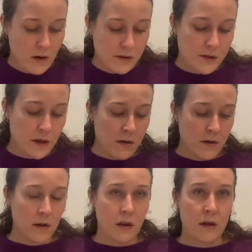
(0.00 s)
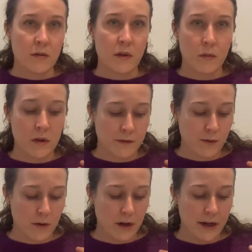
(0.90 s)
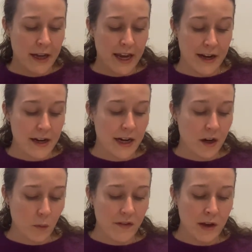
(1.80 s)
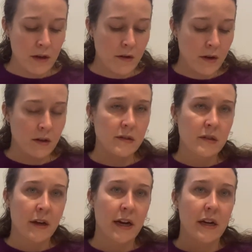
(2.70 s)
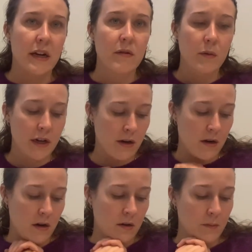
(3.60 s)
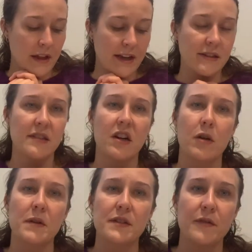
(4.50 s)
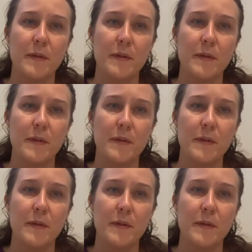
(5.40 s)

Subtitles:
So along with wool for hand knitting and weaving, you can also get knitwear, blankets, and carpets from